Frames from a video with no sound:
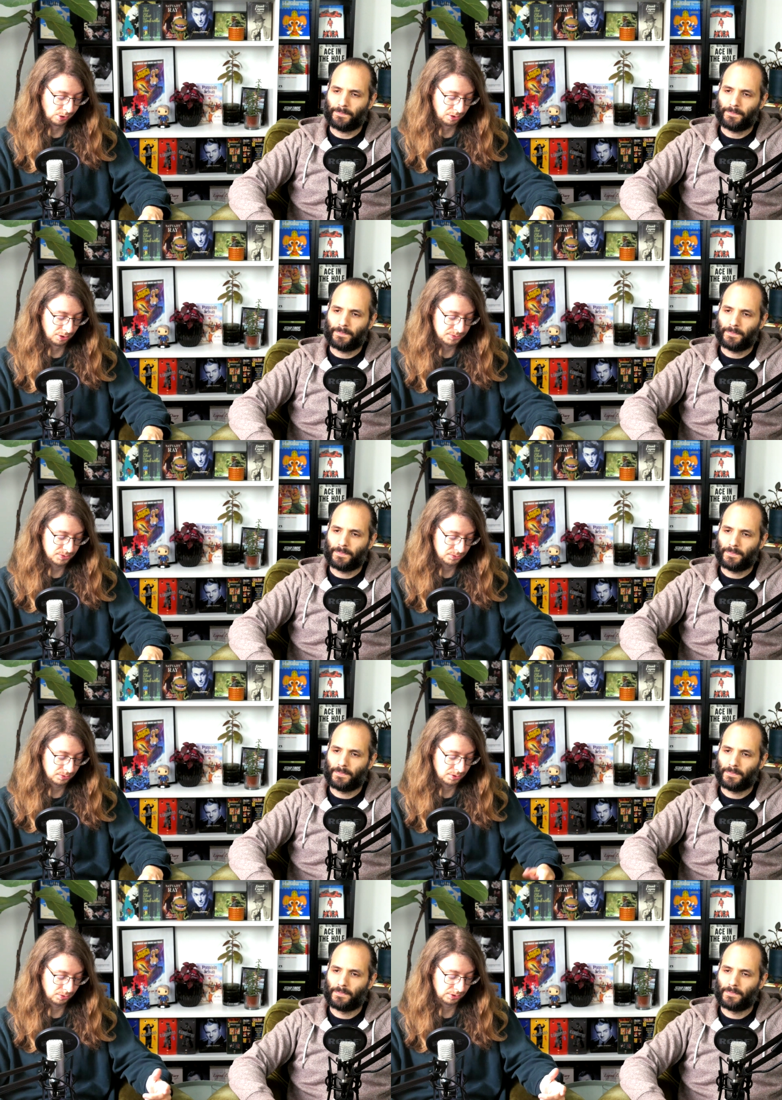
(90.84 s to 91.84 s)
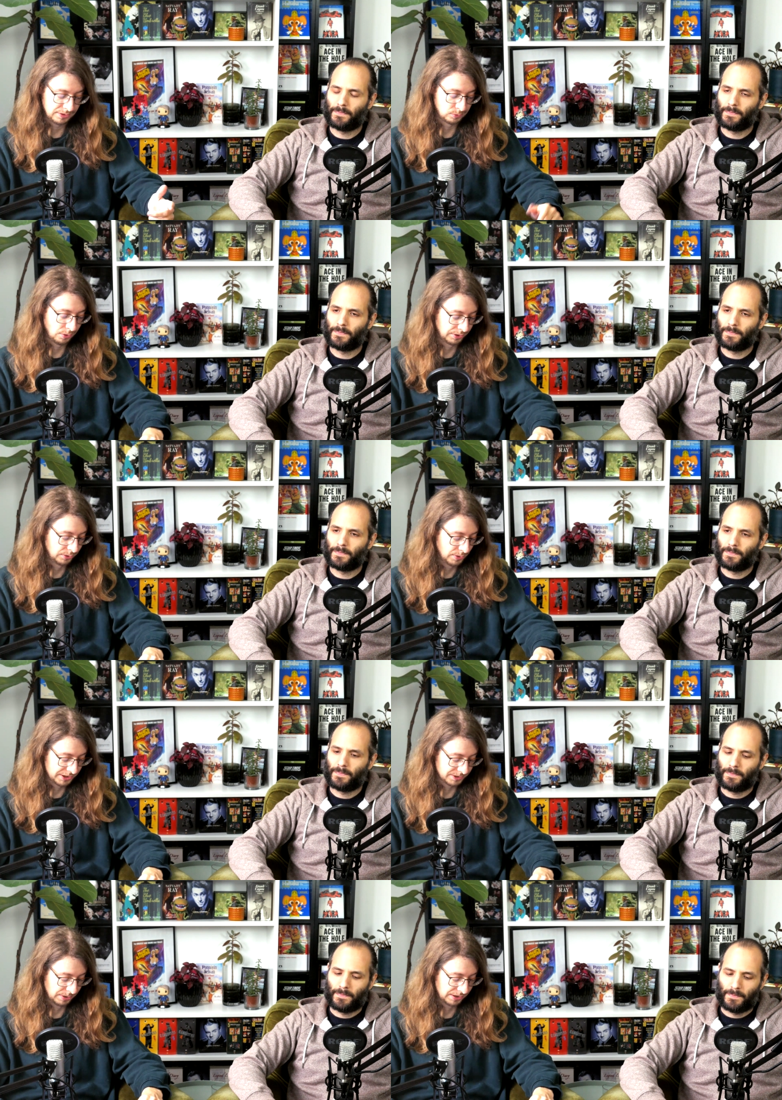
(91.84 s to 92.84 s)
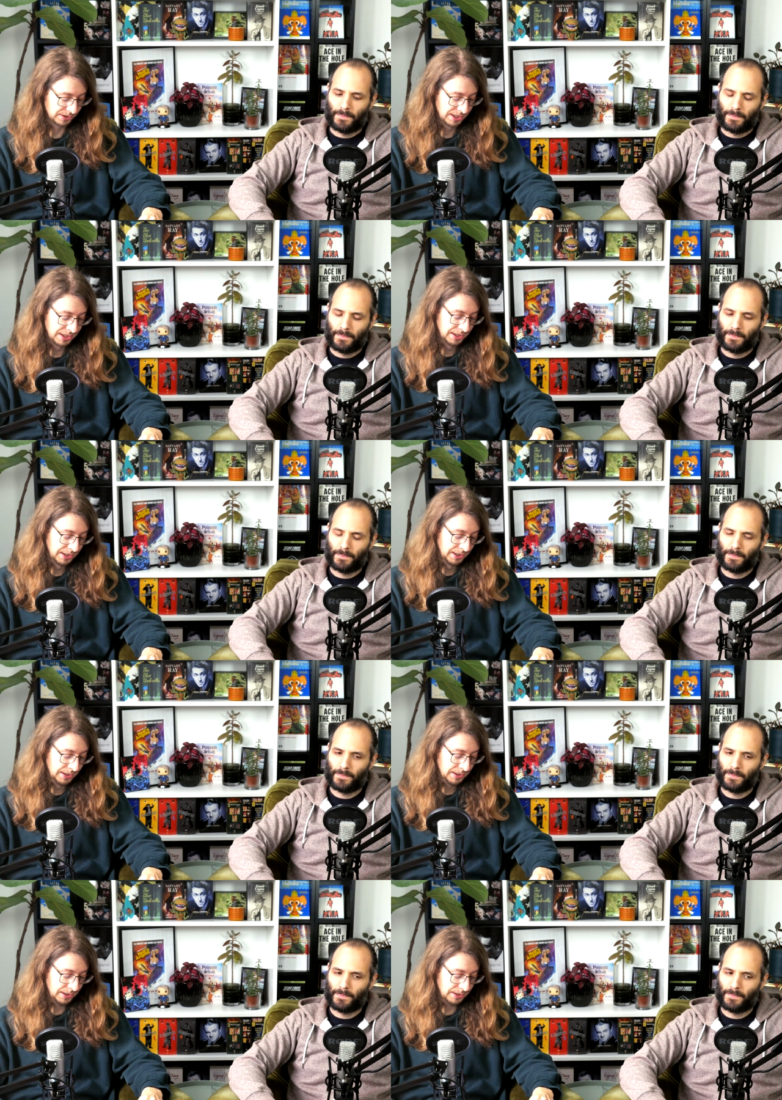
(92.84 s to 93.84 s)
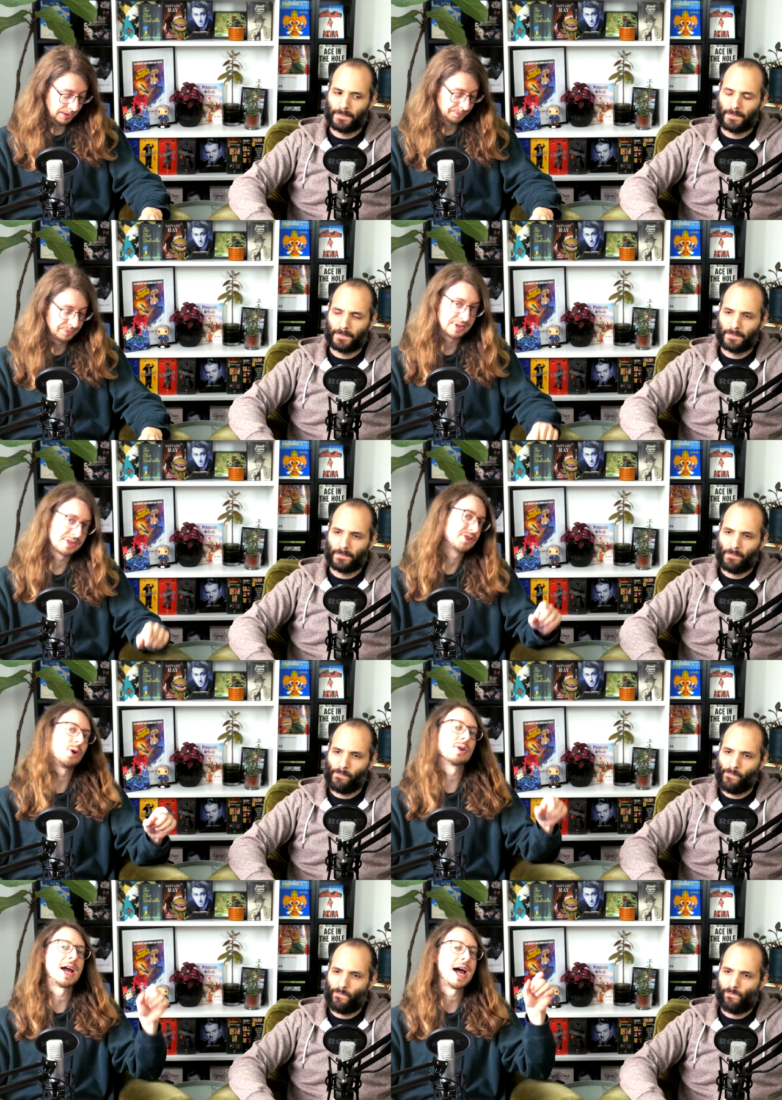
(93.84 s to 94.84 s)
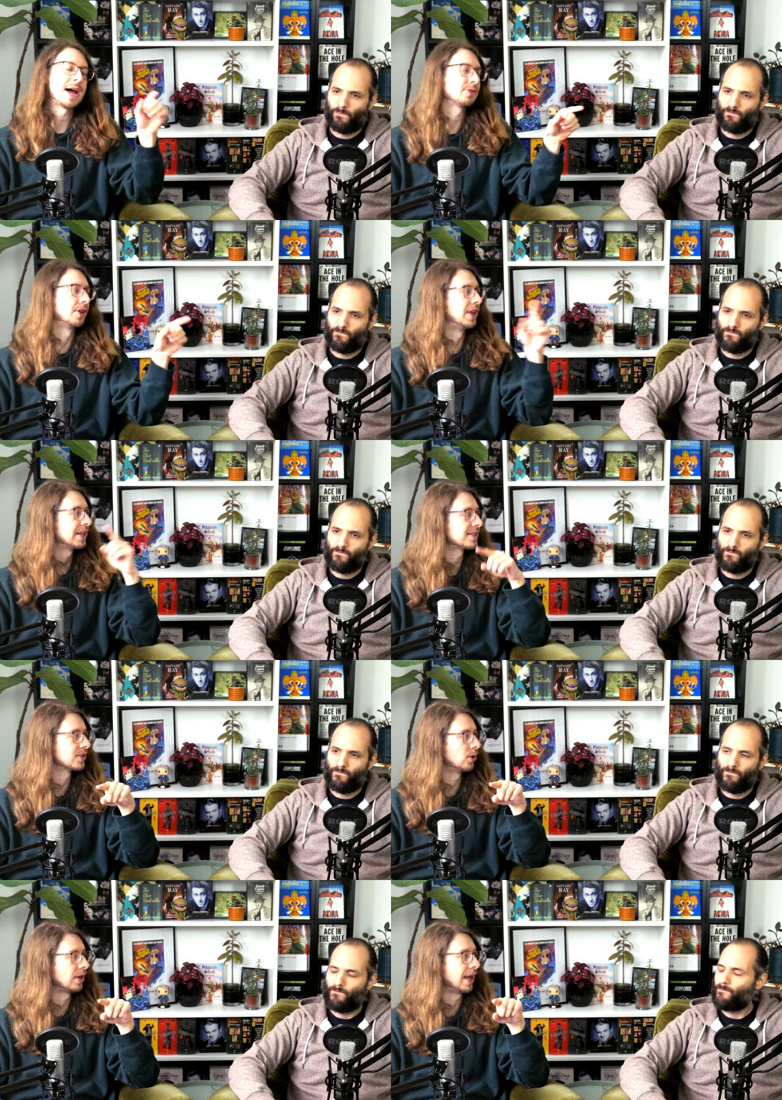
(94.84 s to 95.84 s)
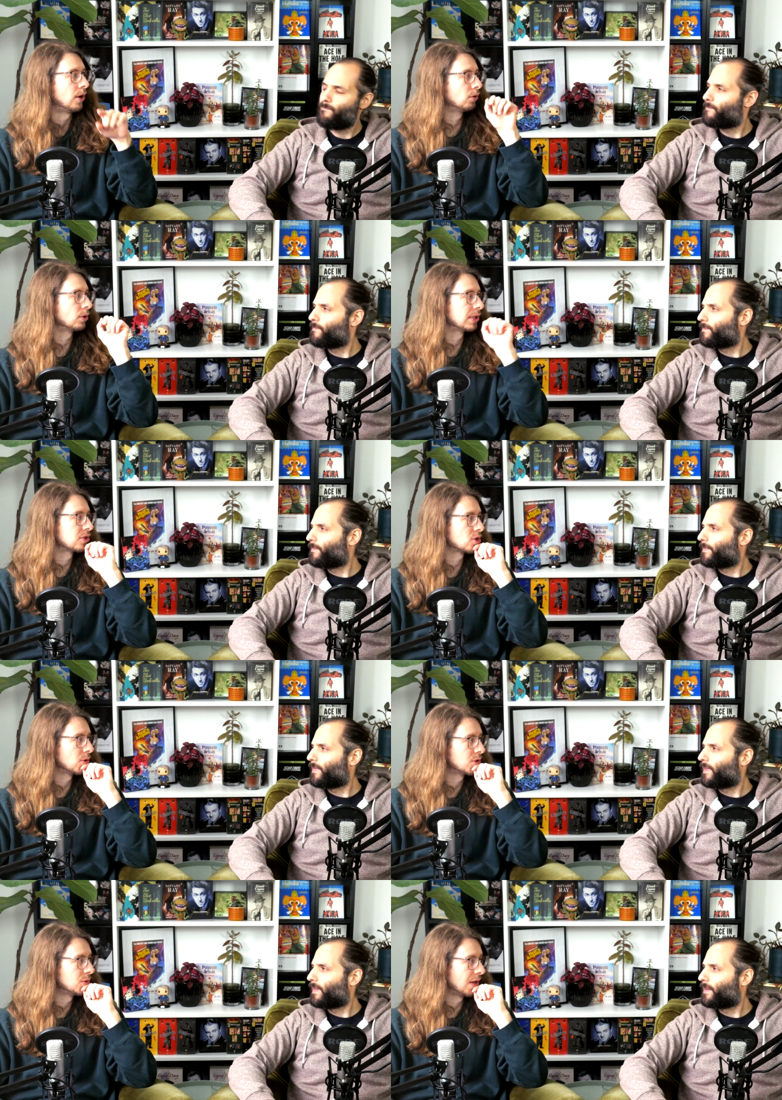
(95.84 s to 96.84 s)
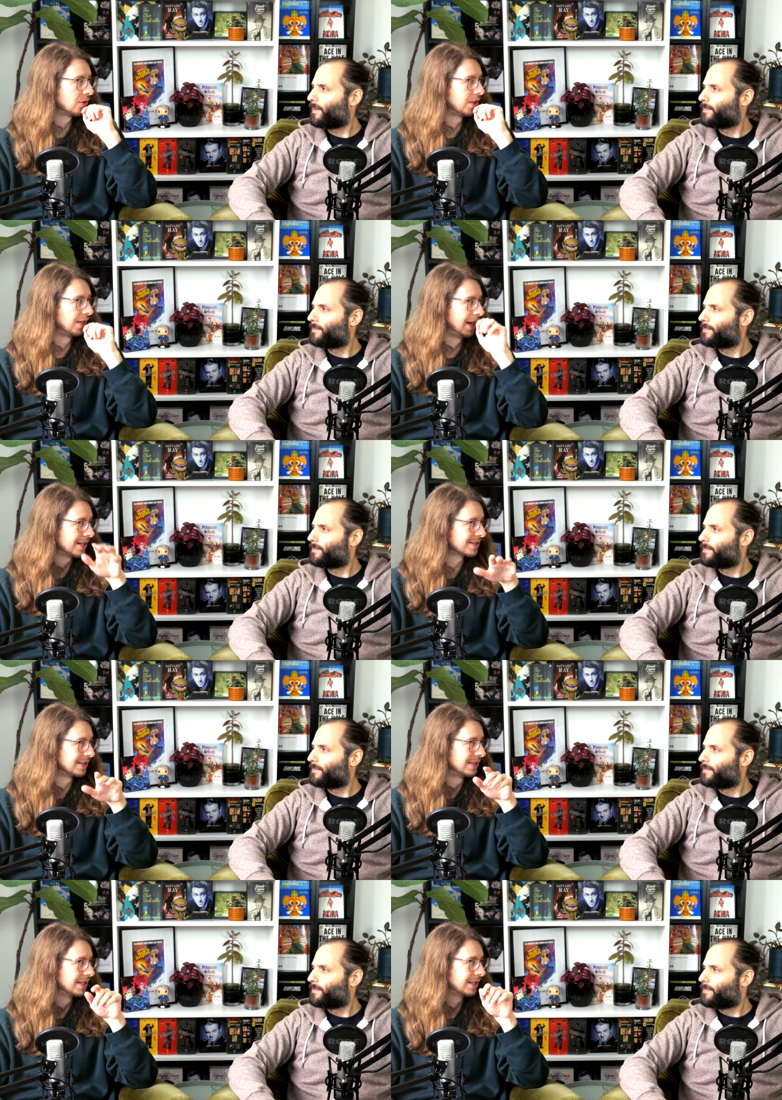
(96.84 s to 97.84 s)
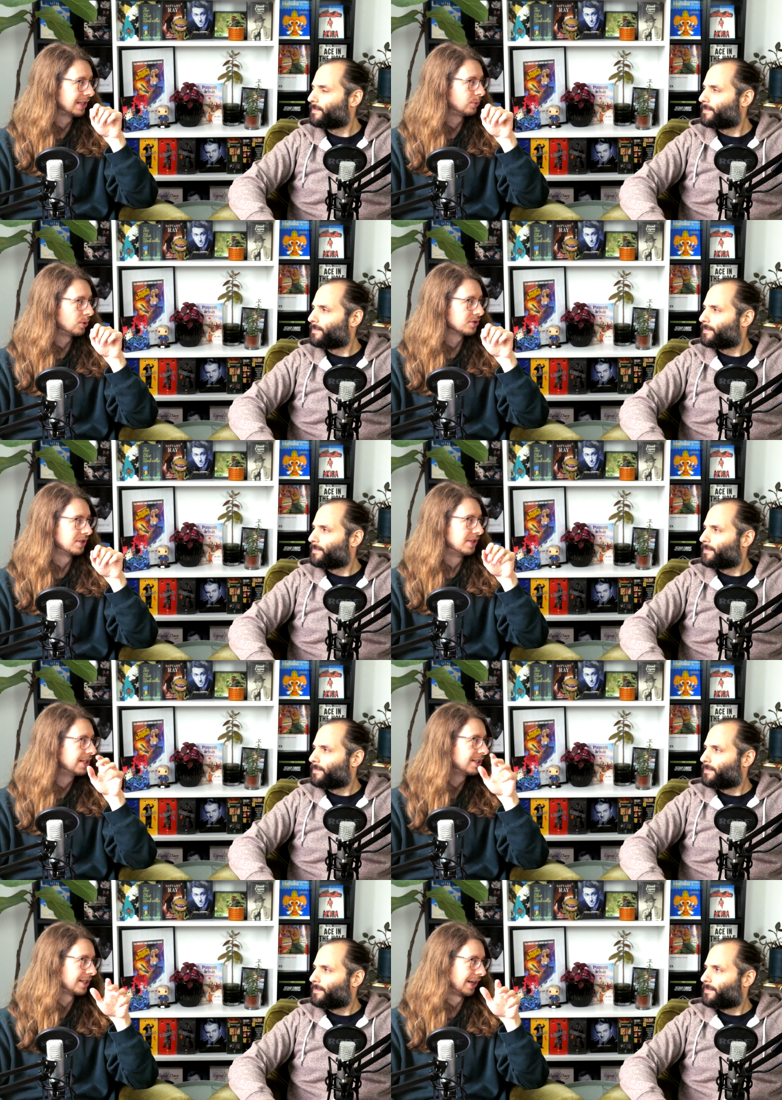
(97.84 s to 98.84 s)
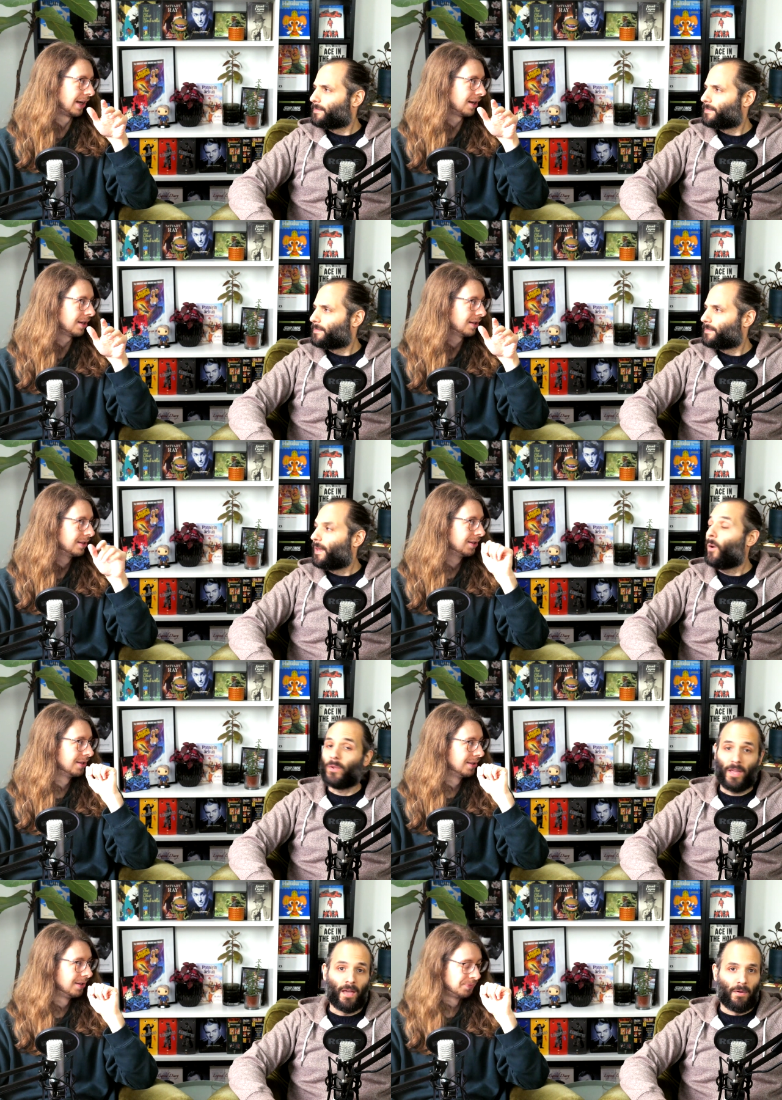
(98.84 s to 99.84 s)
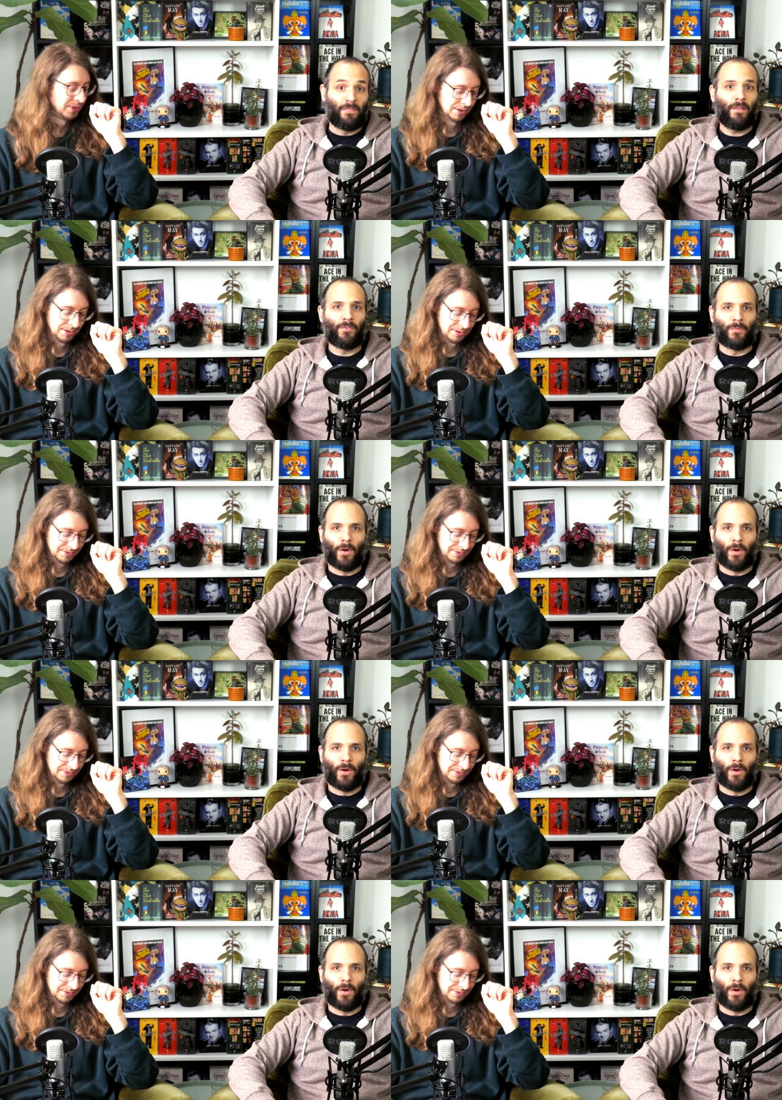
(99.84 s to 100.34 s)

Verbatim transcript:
Speaker 1: her home to go live with her new husband. Um, the song after that song, I already showed you, I think last year, it was Dikdana.
Speaker 2: Oh yeah, my
Speaker 1: favorite